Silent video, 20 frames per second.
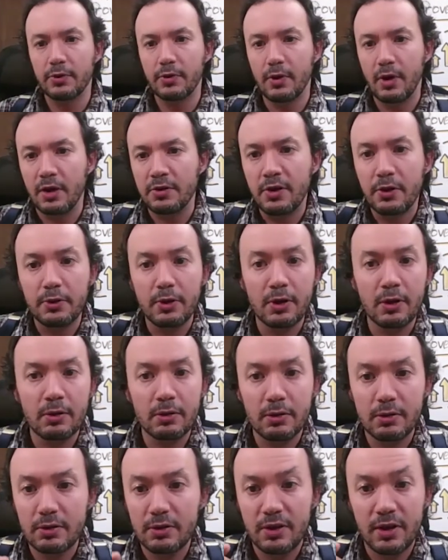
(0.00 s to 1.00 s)
Another
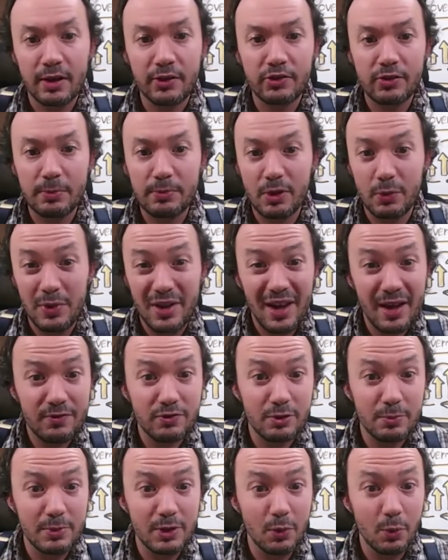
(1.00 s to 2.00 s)
concept that we have
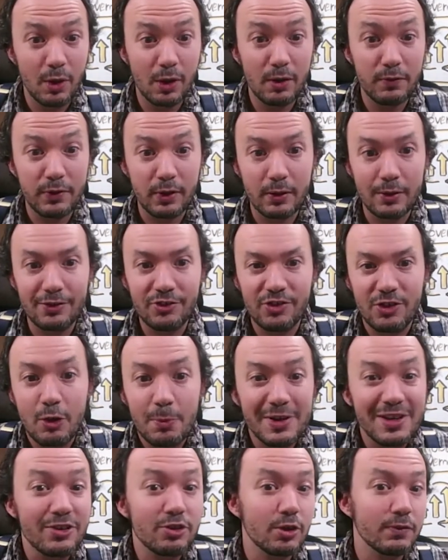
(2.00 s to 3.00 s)
to be aware of here is
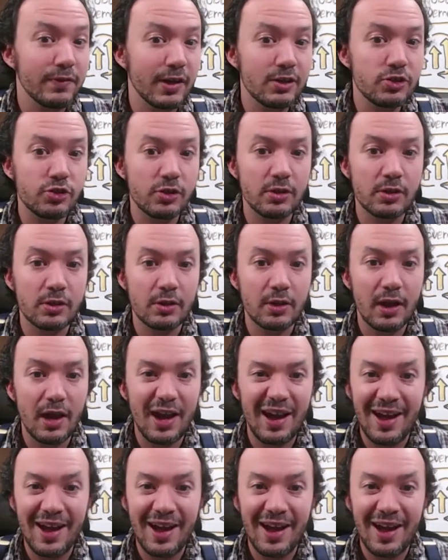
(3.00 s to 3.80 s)
human intervention